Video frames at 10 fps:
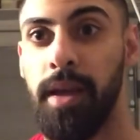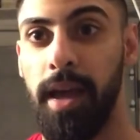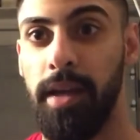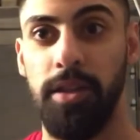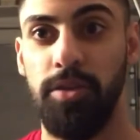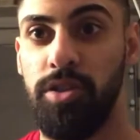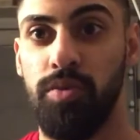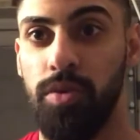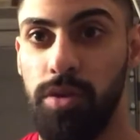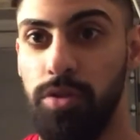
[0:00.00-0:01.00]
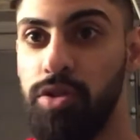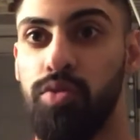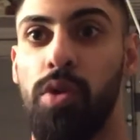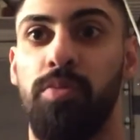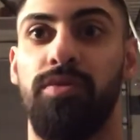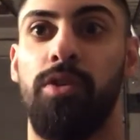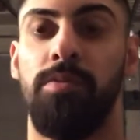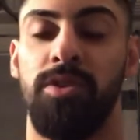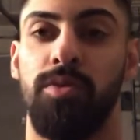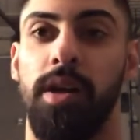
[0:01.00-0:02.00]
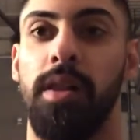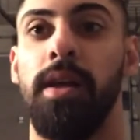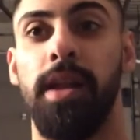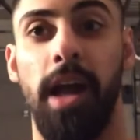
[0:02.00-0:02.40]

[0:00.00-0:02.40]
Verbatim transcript: and you just you just won't perform as well.